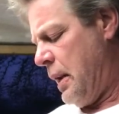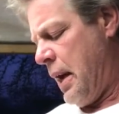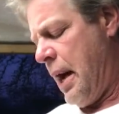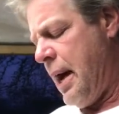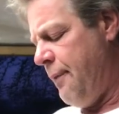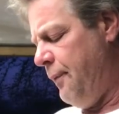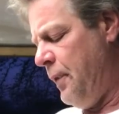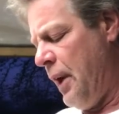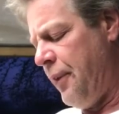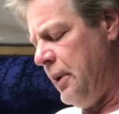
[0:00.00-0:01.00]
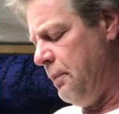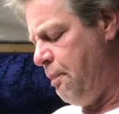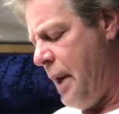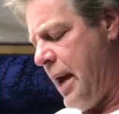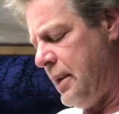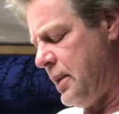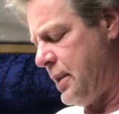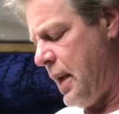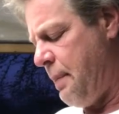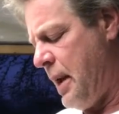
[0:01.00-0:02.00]
I have nothing bad to
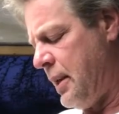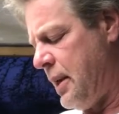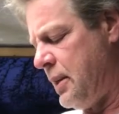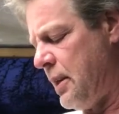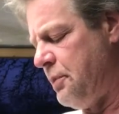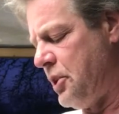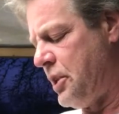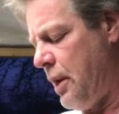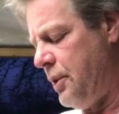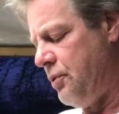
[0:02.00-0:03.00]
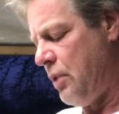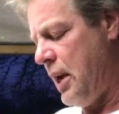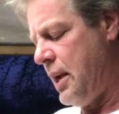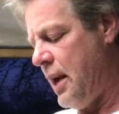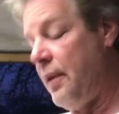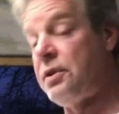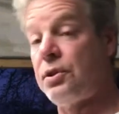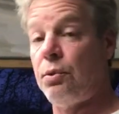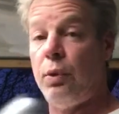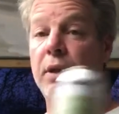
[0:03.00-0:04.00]
say about this. I'm just telling you right now, this
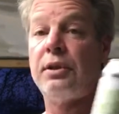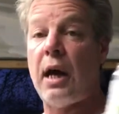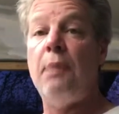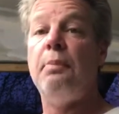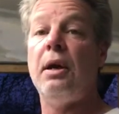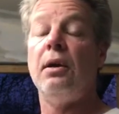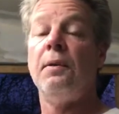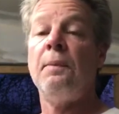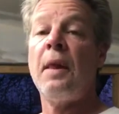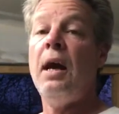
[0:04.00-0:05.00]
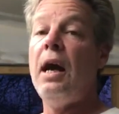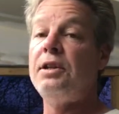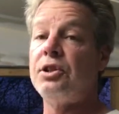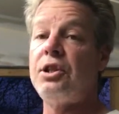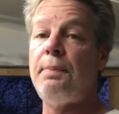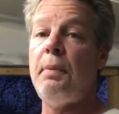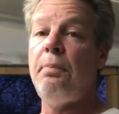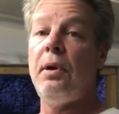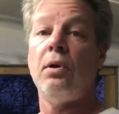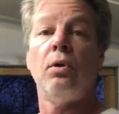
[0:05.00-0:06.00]
is a wintertime beer. It's a
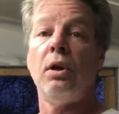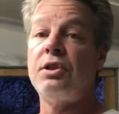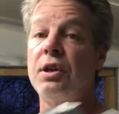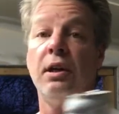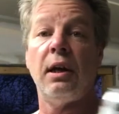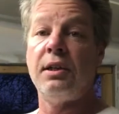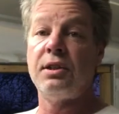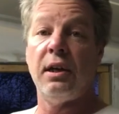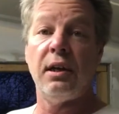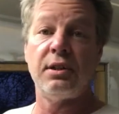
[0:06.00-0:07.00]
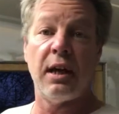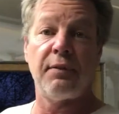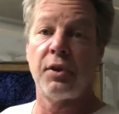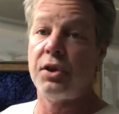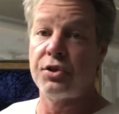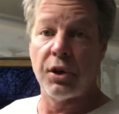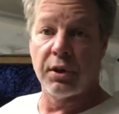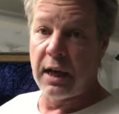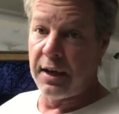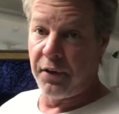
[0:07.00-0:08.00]
sipping beer, or it's after
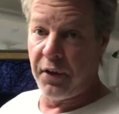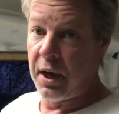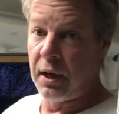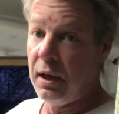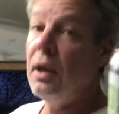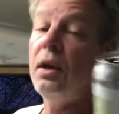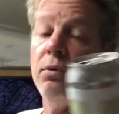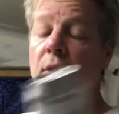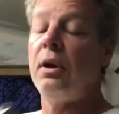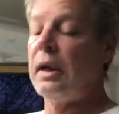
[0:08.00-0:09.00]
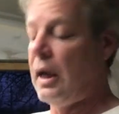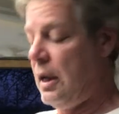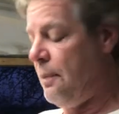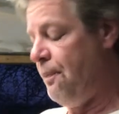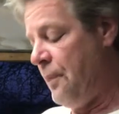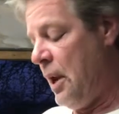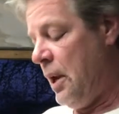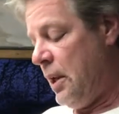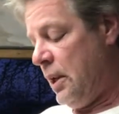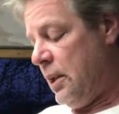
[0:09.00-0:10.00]
dessert kind of thing. Really,
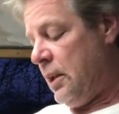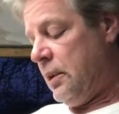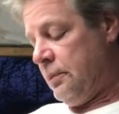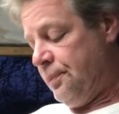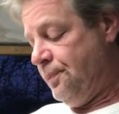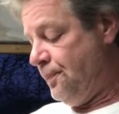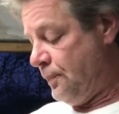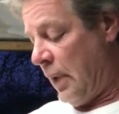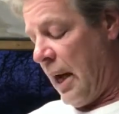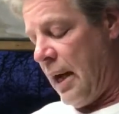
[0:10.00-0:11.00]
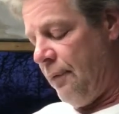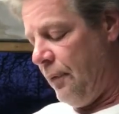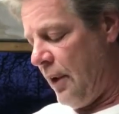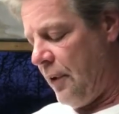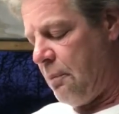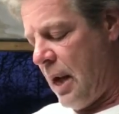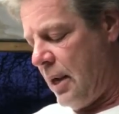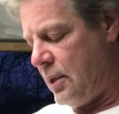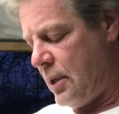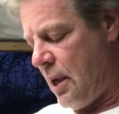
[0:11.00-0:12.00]
I have nothing
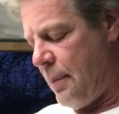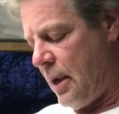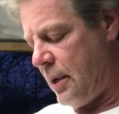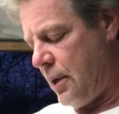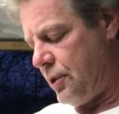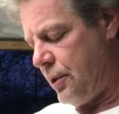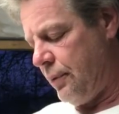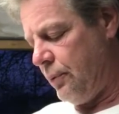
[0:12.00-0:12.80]
bad to say about this.